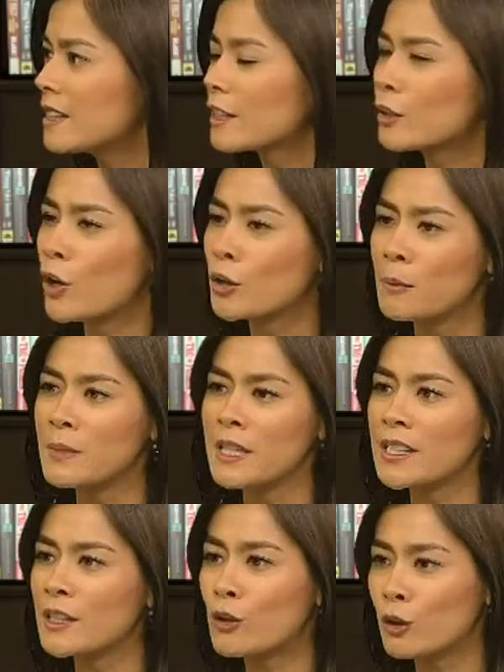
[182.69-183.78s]

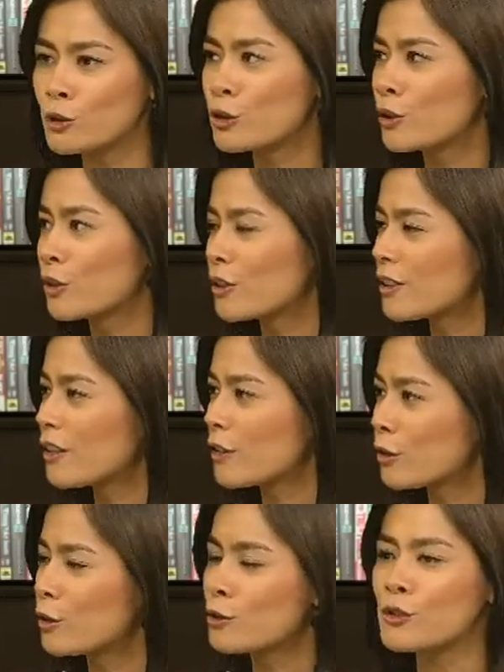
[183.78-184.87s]
economy, culture, other
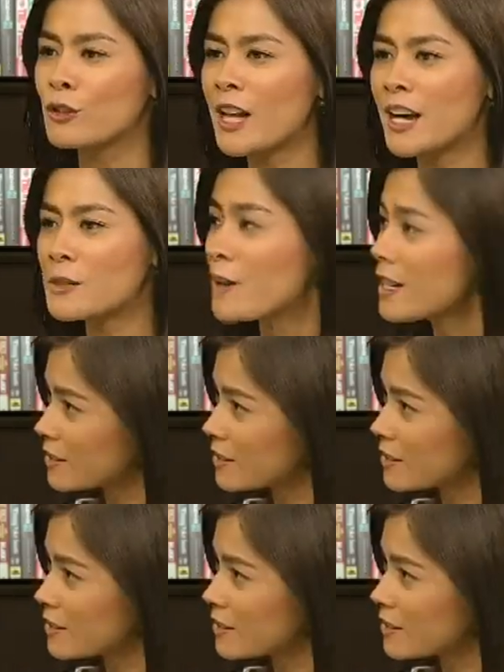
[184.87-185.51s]
cultural aspects?